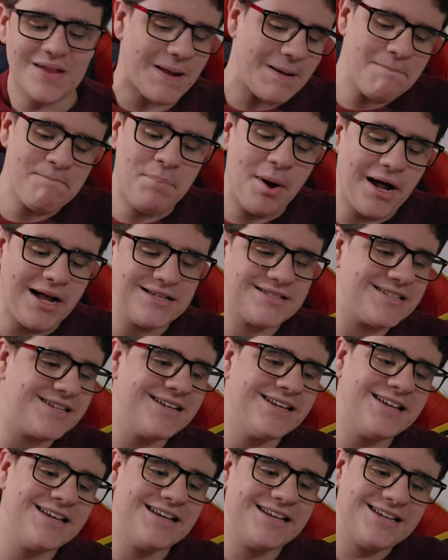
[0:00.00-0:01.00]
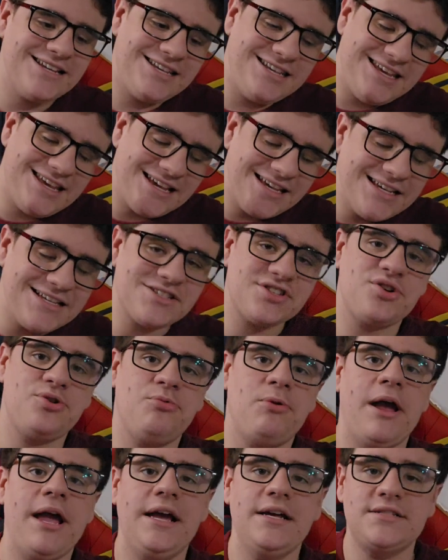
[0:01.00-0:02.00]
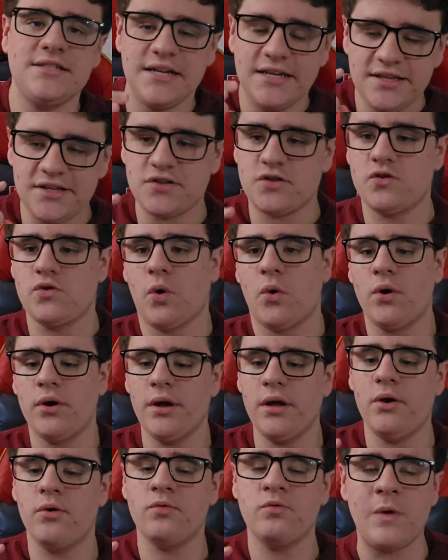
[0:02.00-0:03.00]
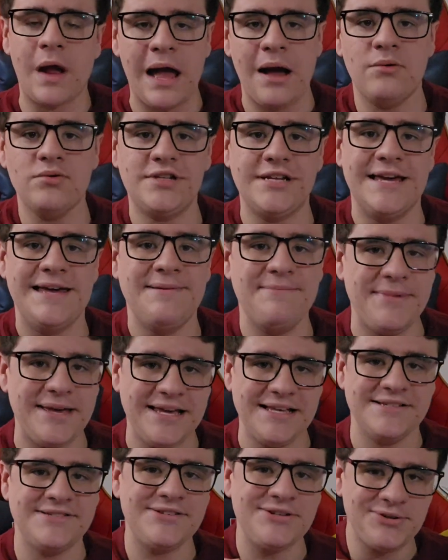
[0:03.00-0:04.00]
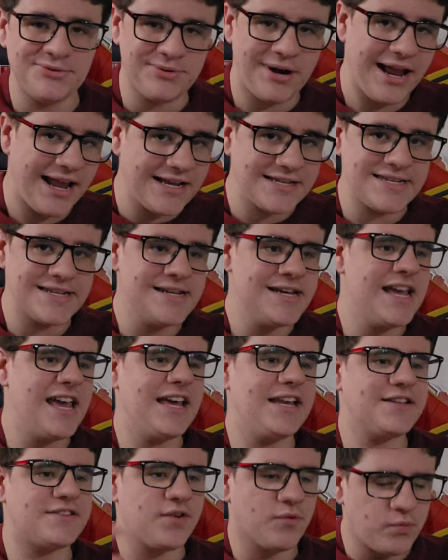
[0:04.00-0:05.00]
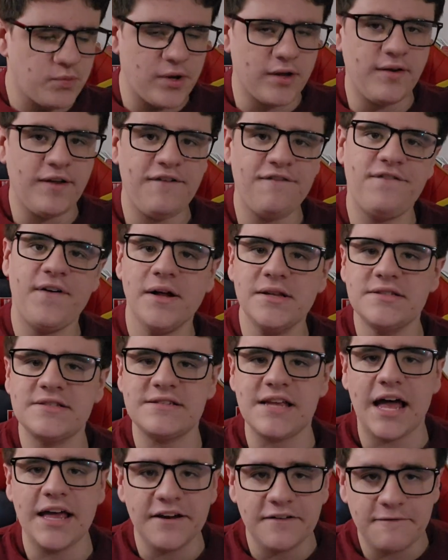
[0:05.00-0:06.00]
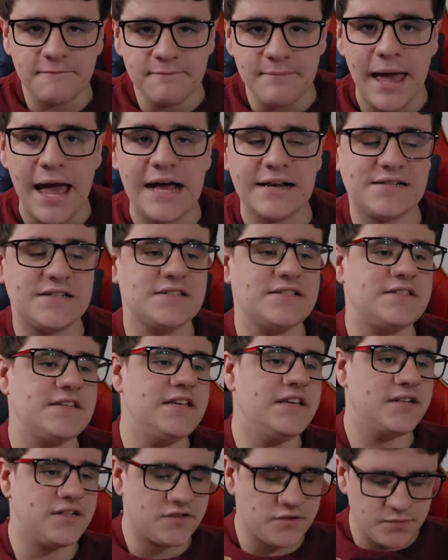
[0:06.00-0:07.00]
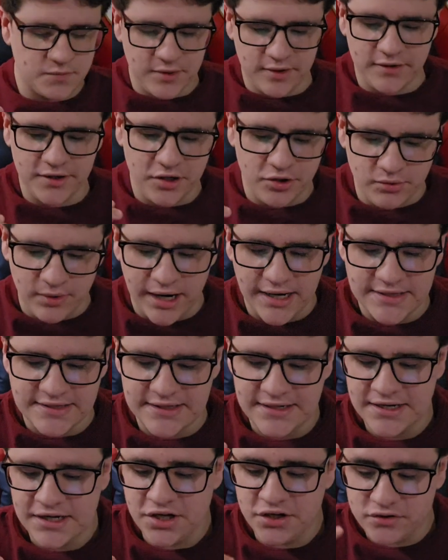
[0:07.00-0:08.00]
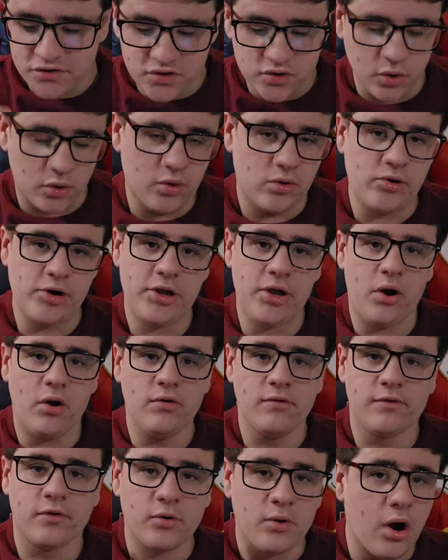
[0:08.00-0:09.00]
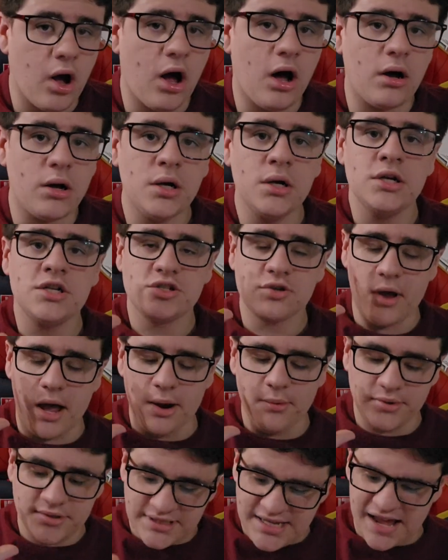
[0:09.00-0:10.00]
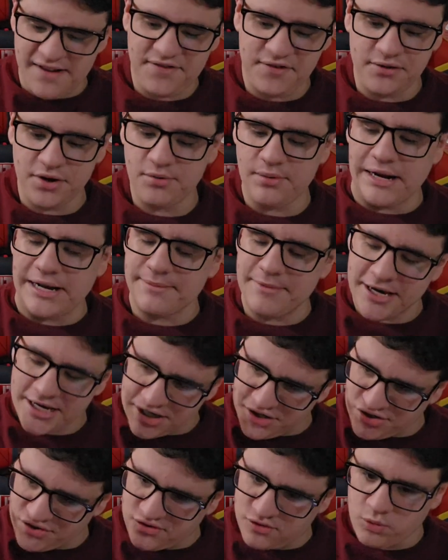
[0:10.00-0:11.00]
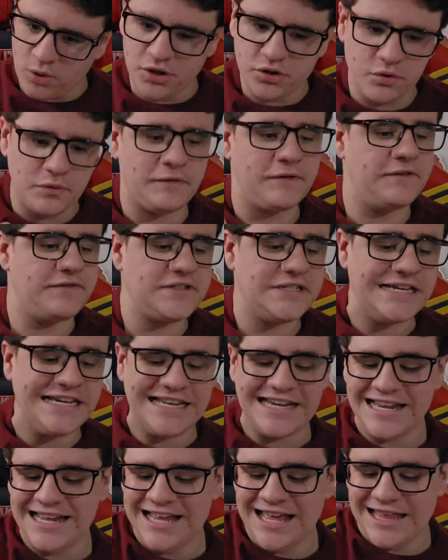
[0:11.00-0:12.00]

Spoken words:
But he is great, and the story around him is great, and it's a really fun side of Matt to see, and it's a really great story overall. So I would definitely recommend issues 1 through 15.